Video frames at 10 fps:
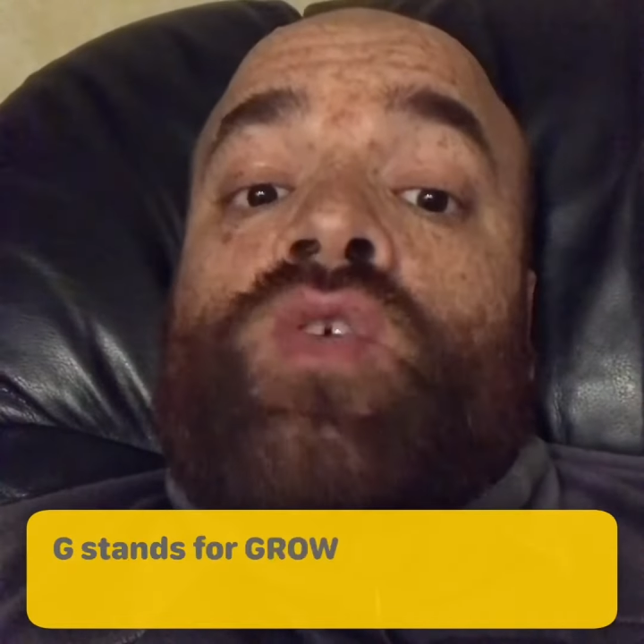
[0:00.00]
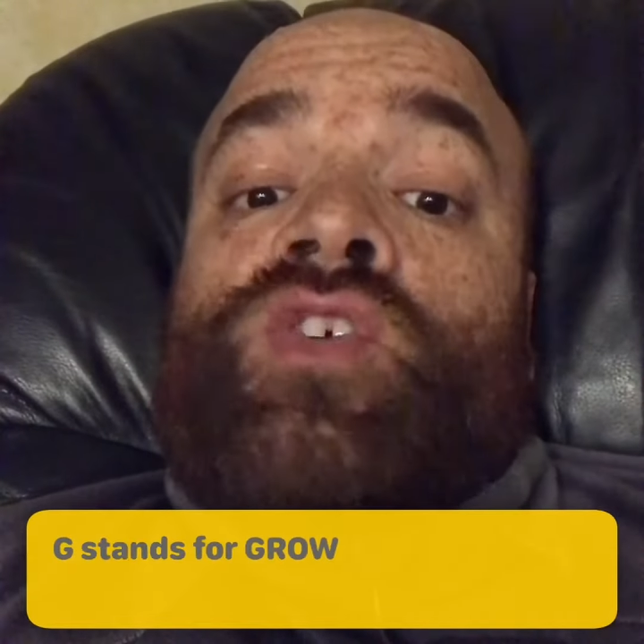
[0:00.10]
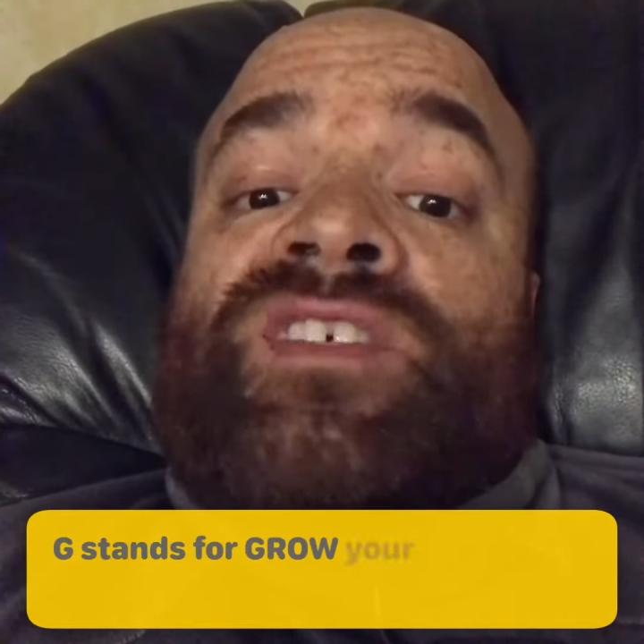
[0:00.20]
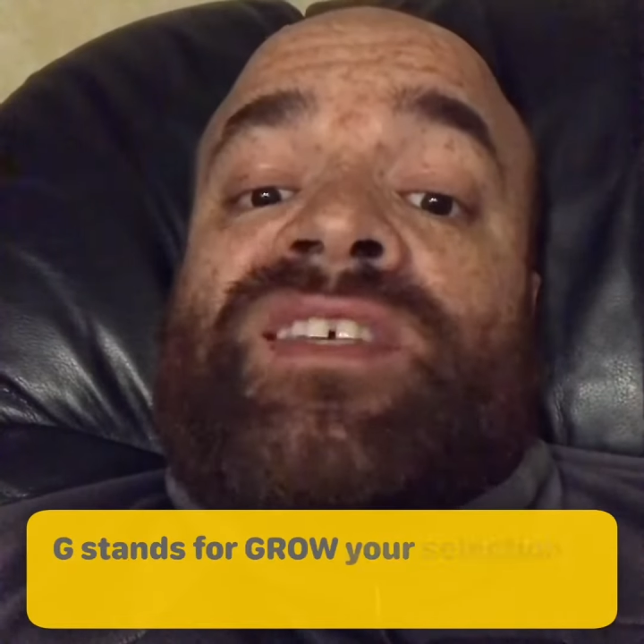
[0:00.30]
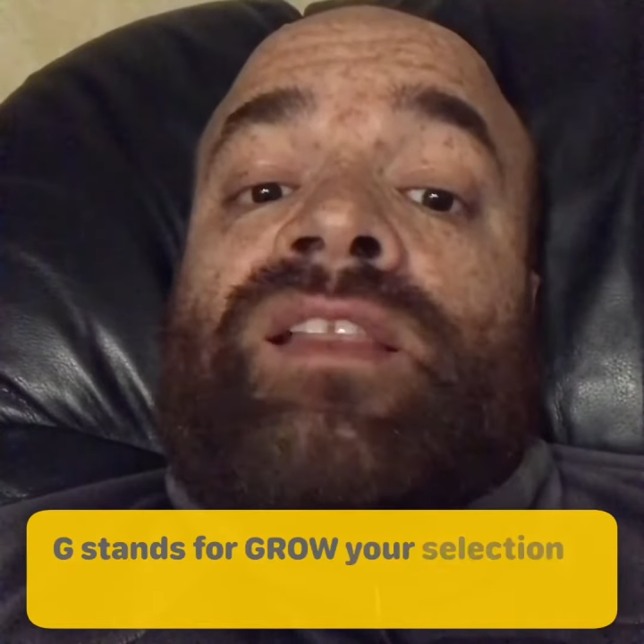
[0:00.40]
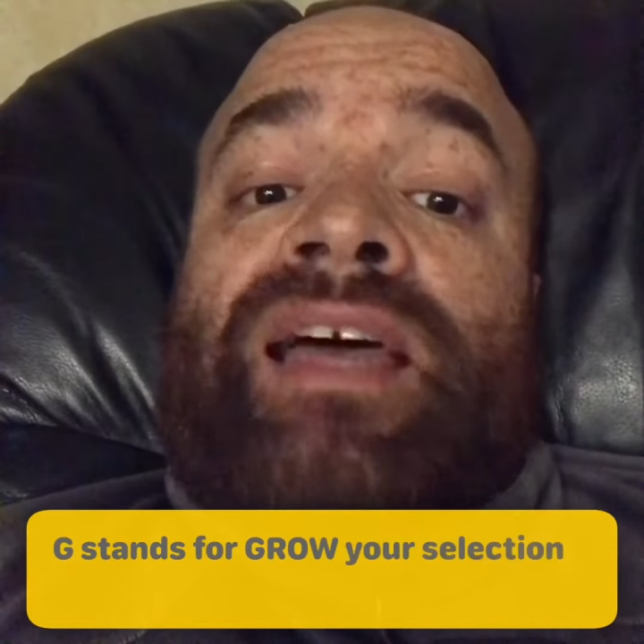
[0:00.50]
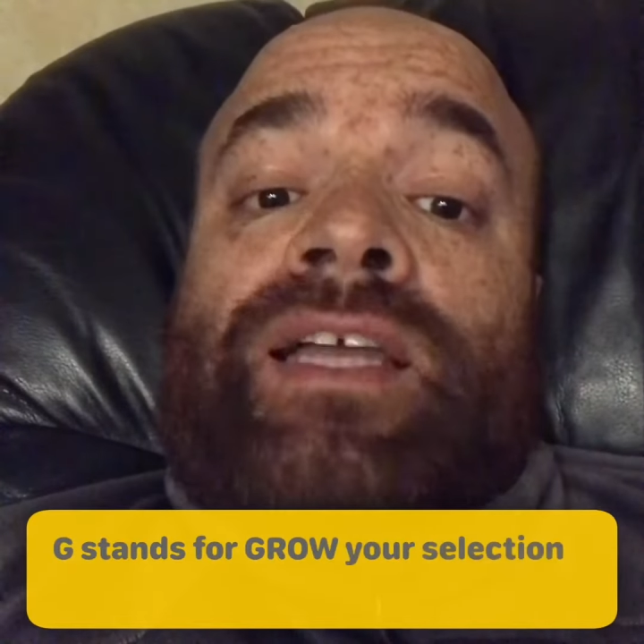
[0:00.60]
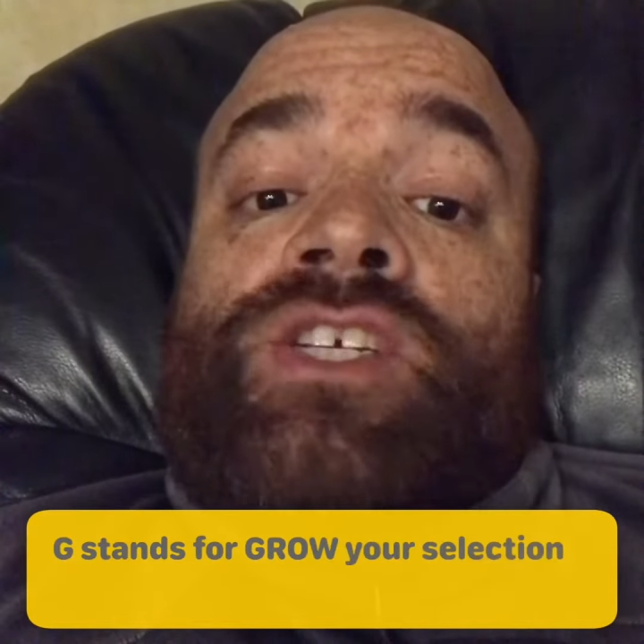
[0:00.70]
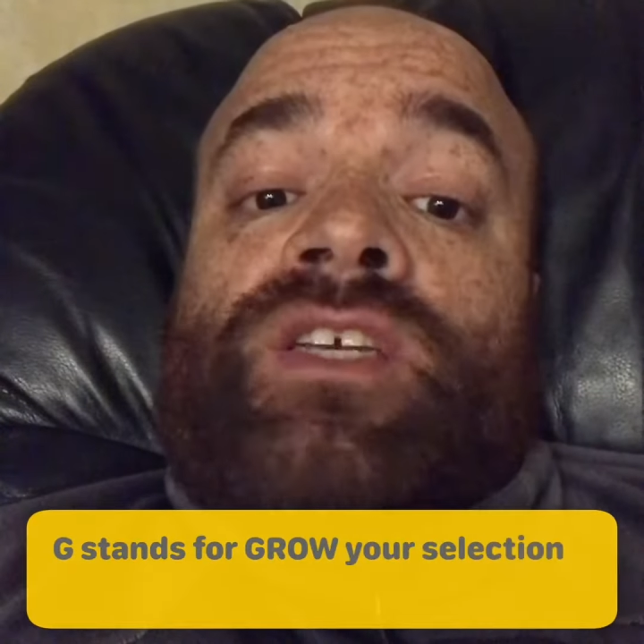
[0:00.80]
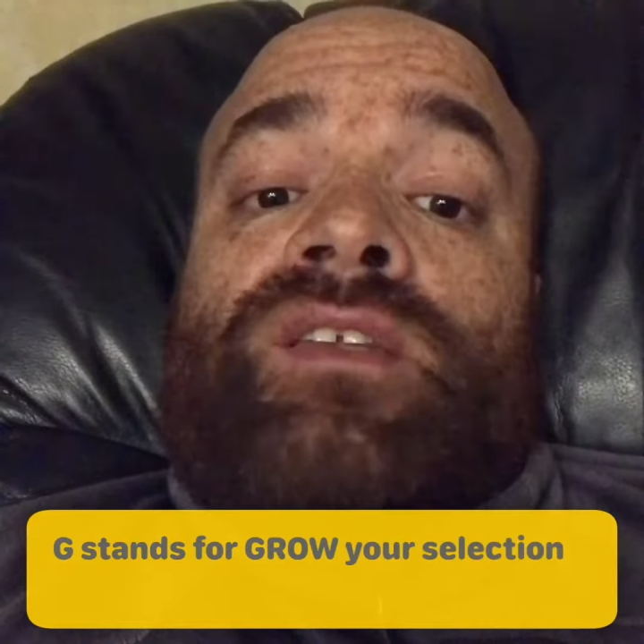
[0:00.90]
your
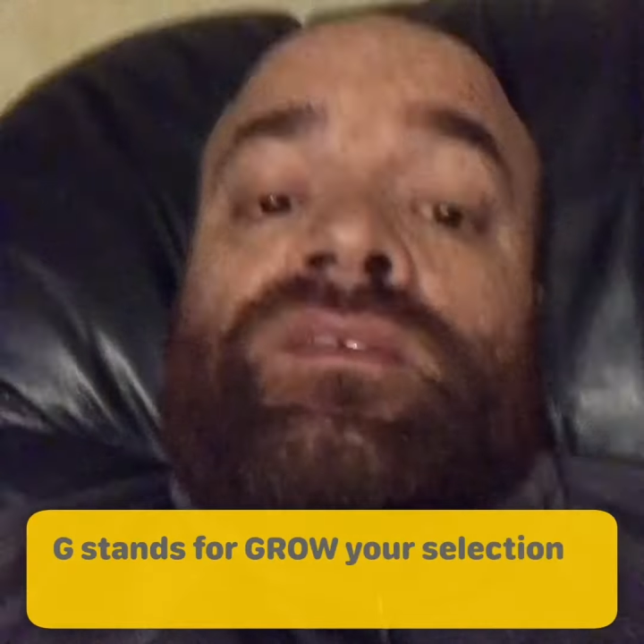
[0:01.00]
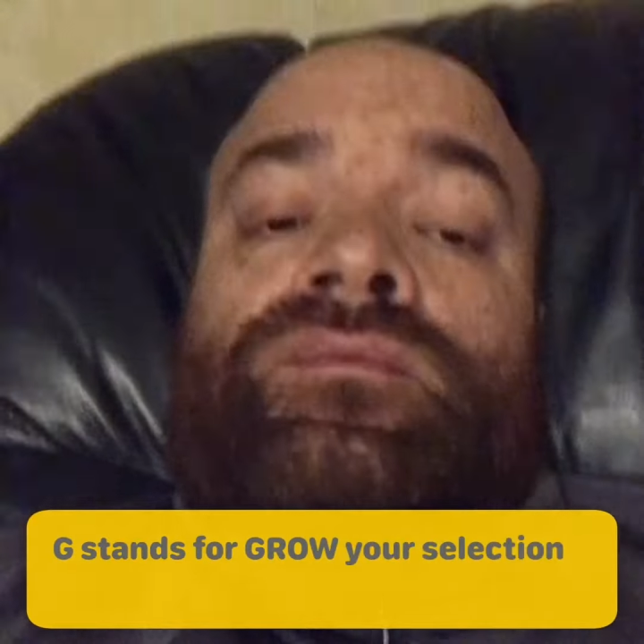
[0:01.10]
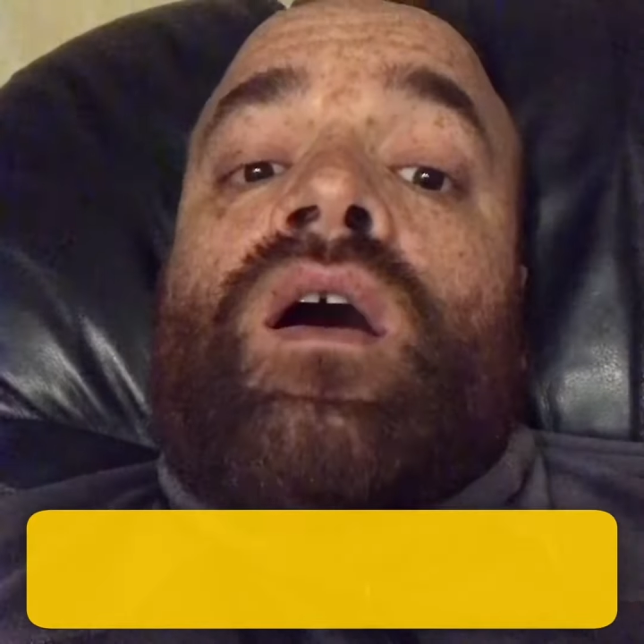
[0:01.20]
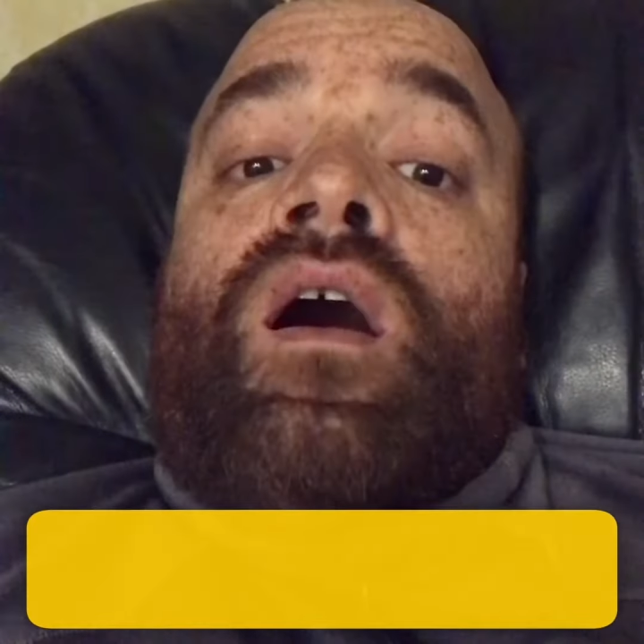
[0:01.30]
selection.